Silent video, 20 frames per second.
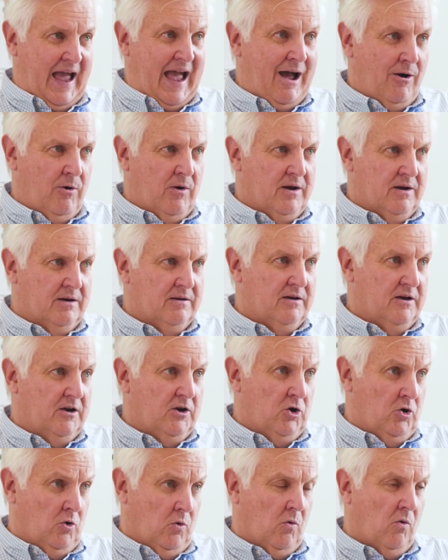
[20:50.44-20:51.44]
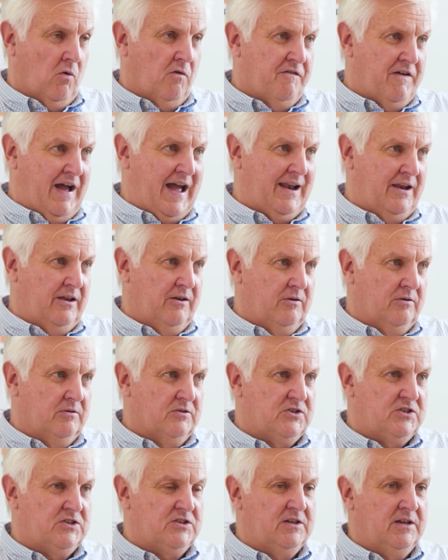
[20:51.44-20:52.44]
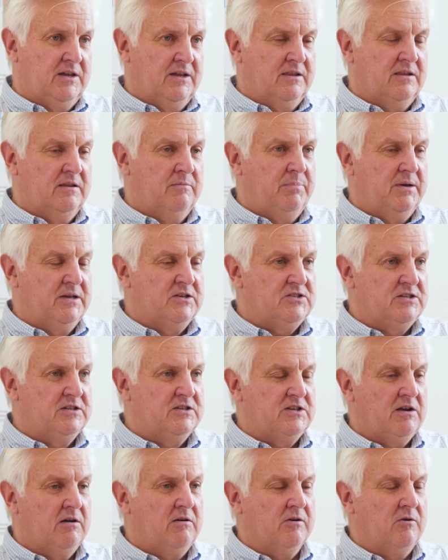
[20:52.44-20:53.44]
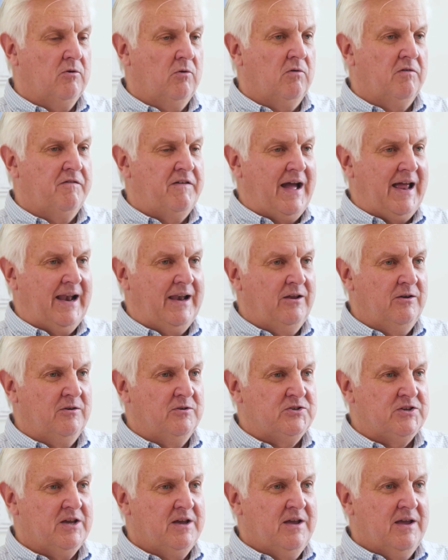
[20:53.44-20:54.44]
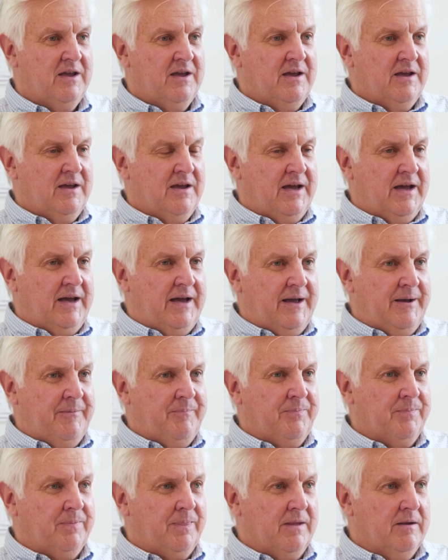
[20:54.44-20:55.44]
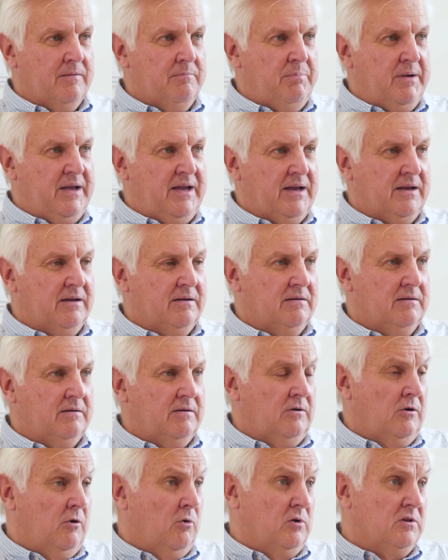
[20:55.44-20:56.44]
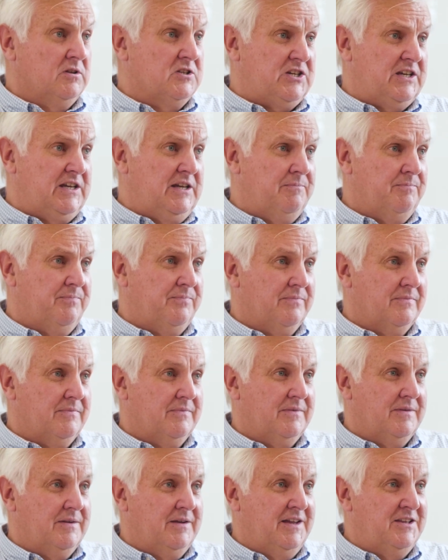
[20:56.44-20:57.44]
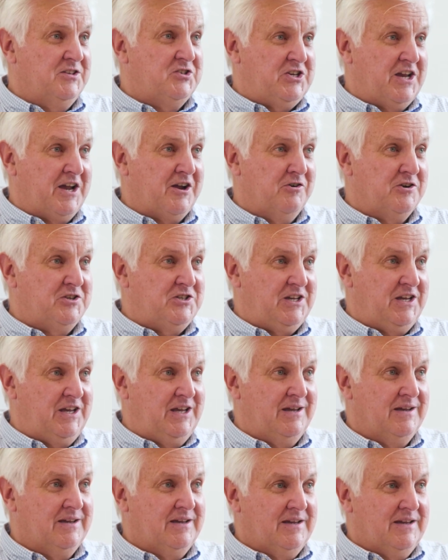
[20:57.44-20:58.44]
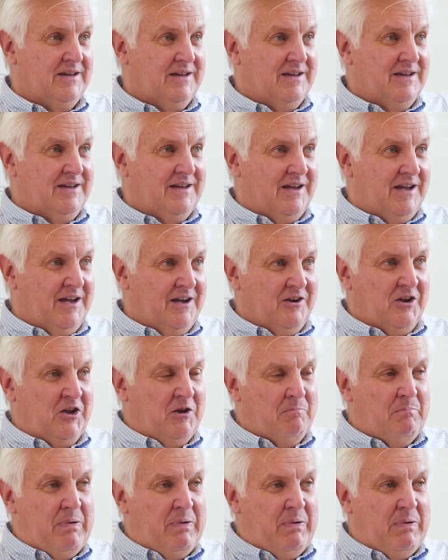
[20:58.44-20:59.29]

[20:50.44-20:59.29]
our core values in the business. Our core values being loyalty, integrity, and